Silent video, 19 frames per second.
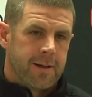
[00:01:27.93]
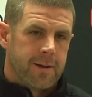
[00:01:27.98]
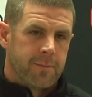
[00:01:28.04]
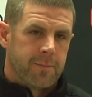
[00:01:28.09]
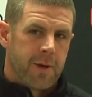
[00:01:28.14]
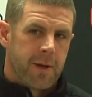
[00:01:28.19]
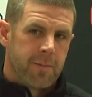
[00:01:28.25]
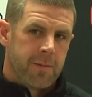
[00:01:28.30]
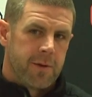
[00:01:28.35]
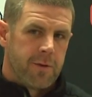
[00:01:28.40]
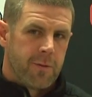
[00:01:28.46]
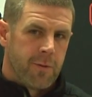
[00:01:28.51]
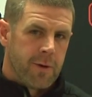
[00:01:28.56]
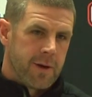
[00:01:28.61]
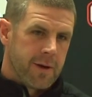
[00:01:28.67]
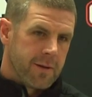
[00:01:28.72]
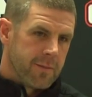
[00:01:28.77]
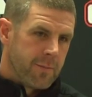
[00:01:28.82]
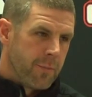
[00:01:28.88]
maybe
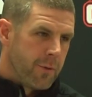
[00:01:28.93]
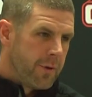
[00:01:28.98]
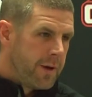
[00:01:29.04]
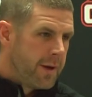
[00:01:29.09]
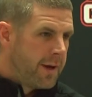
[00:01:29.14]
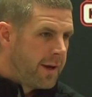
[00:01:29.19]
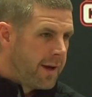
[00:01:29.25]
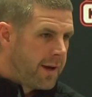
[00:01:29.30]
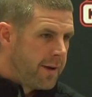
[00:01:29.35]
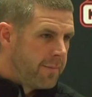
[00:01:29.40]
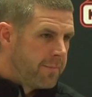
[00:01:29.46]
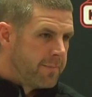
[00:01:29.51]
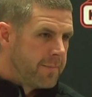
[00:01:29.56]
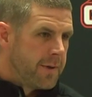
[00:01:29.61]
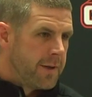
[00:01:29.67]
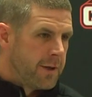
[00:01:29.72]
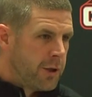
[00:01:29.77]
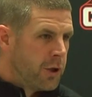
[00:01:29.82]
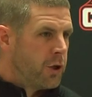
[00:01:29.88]
tweaking pregame
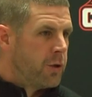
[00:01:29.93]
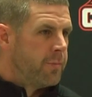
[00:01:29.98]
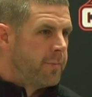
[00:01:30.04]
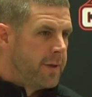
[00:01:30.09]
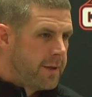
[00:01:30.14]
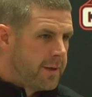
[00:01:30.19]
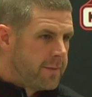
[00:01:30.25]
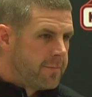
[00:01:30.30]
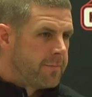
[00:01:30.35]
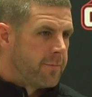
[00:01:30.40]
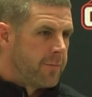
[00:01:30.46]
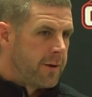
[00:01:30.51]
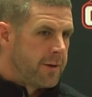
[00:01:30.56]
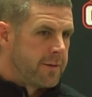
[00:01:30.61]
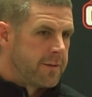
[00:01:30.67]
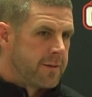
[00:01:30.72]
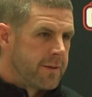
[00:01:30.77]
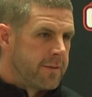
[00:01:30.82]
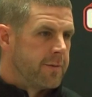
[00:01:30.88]
a little bit
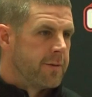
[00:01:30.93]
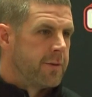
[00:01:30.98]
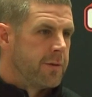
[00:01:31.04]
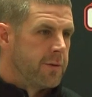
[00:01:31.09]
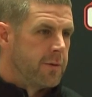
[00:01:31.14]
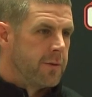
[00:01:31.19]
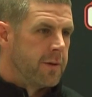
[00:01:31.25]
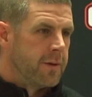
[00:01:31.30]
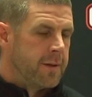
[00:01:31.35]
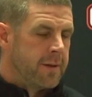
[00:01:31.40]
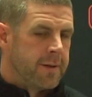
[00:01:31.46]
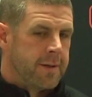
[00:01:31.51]
relative to